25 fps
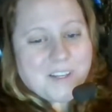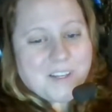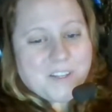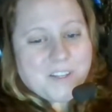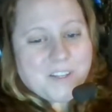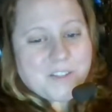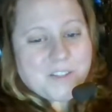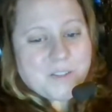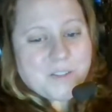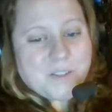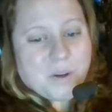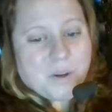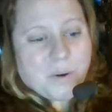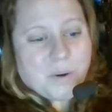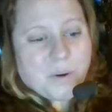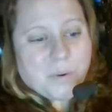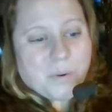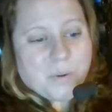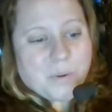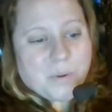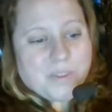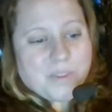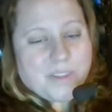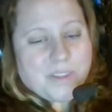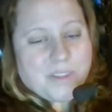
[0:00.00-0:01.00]
So
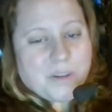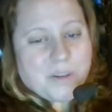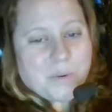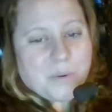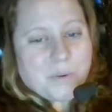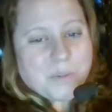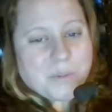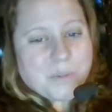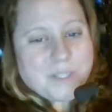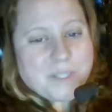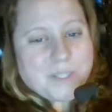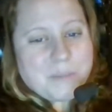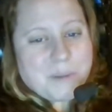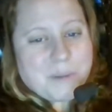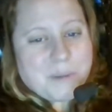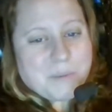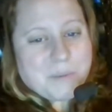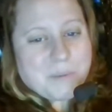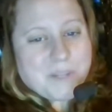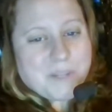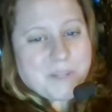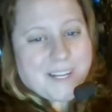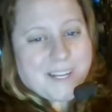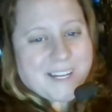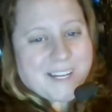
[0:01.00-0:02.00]
the only people
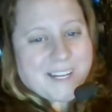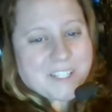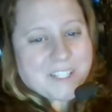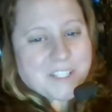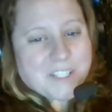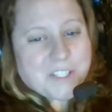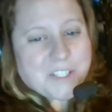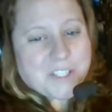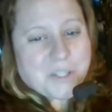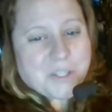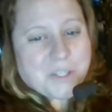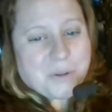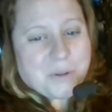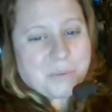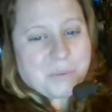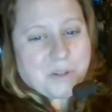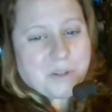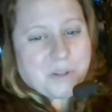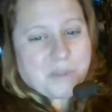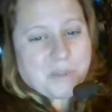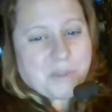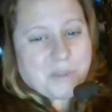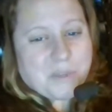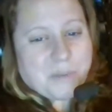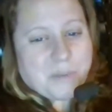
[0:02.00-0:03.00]
that actually showed up to the
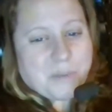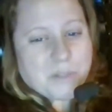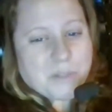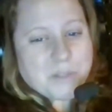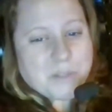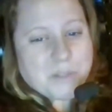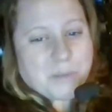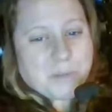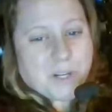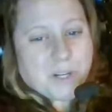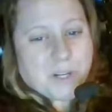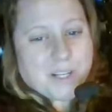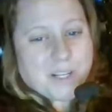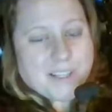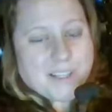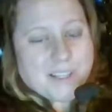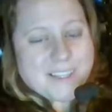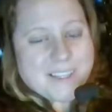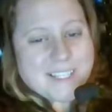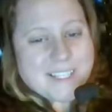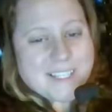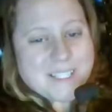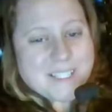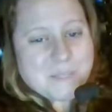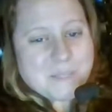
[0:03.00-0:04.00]
farmer's market
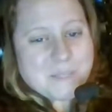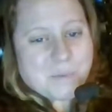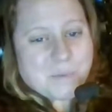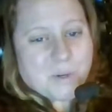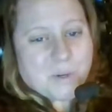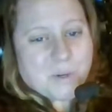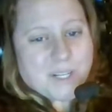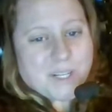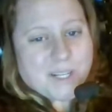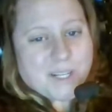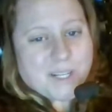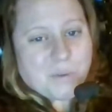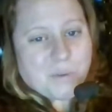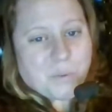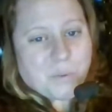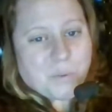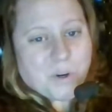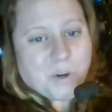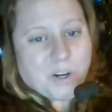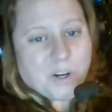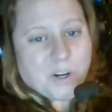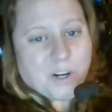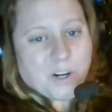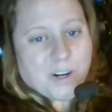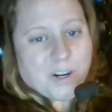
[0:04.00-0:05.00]
this morning
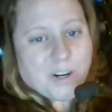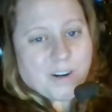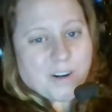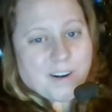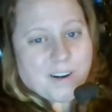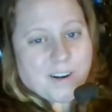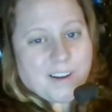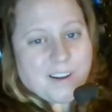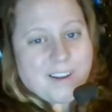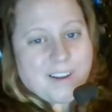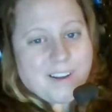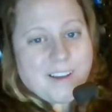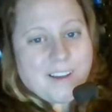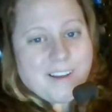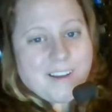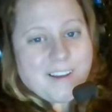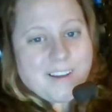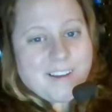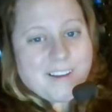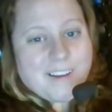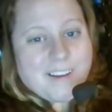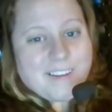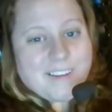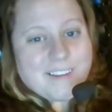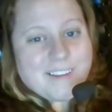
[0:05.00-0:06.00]
were
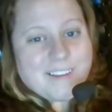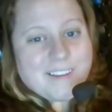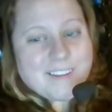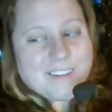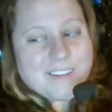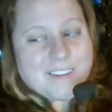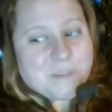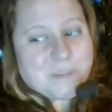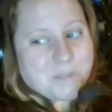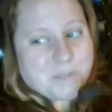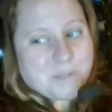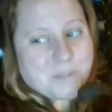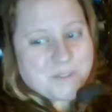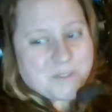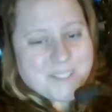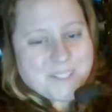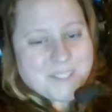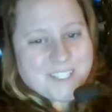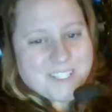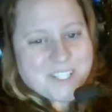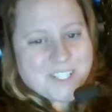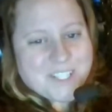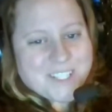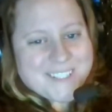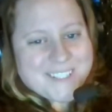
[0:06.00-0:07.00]
the
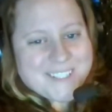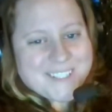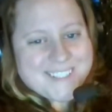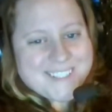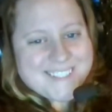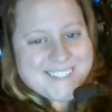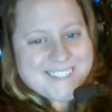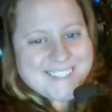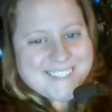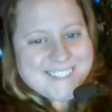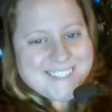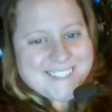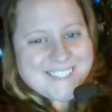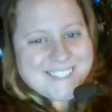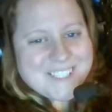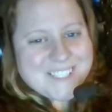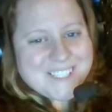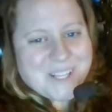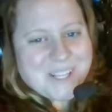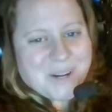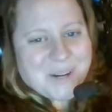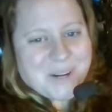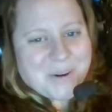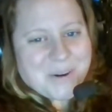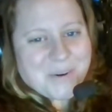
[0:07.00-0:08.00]
musicians.
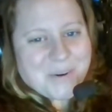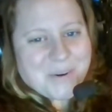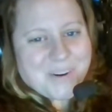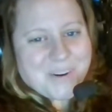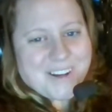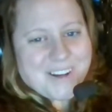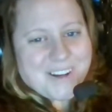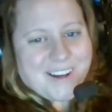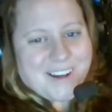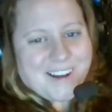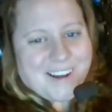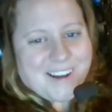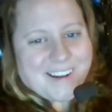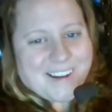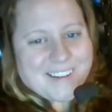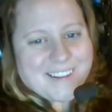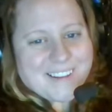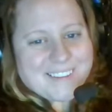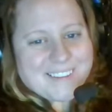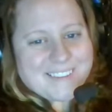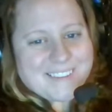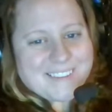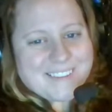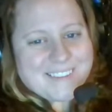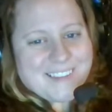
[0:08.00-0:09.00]
So
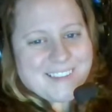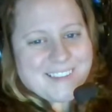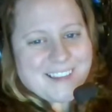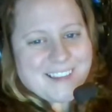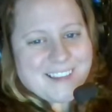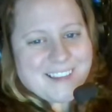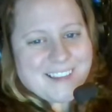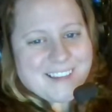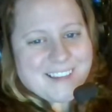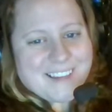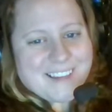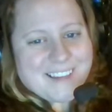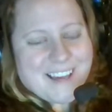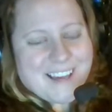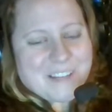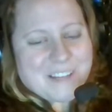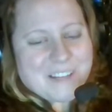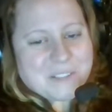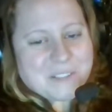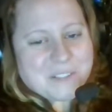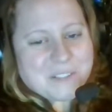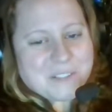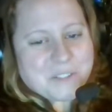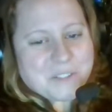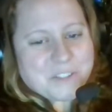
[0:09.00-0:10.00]
they had a
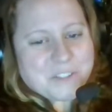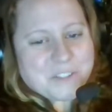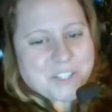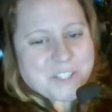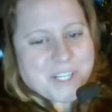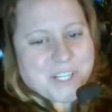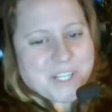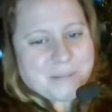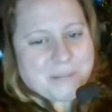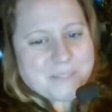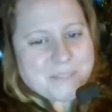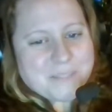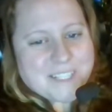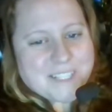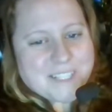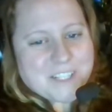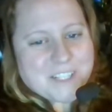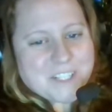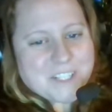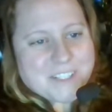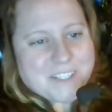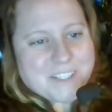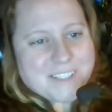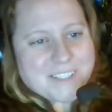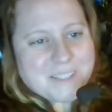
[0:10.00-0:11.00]
little jam
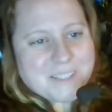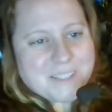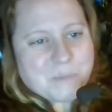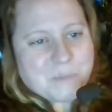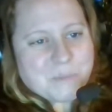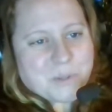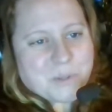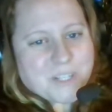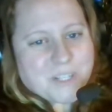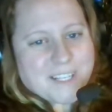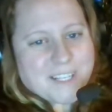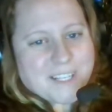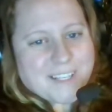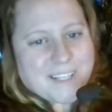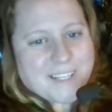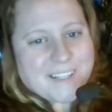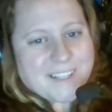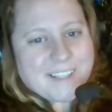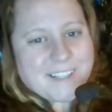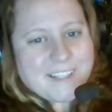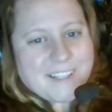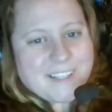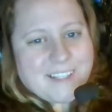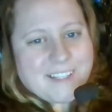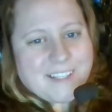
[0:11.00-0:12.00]
session this morning
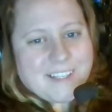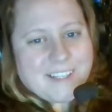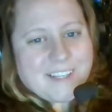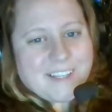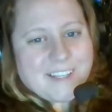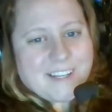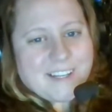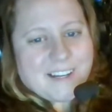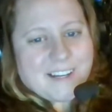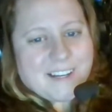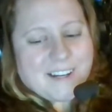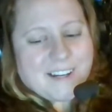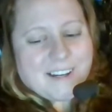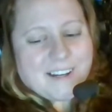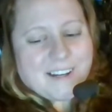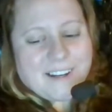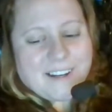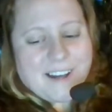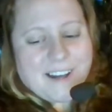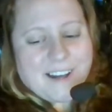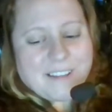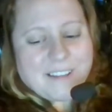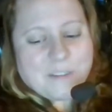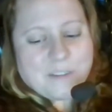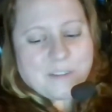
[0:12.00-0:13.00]

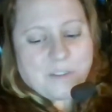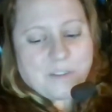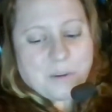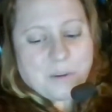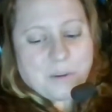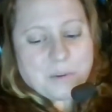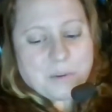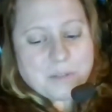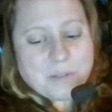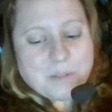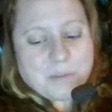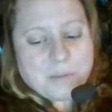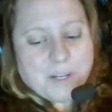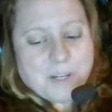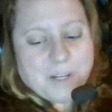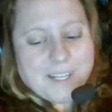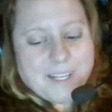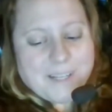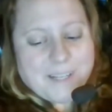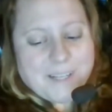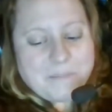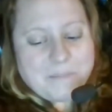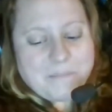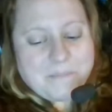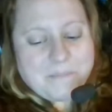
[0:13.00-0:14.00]
at the farmer's market.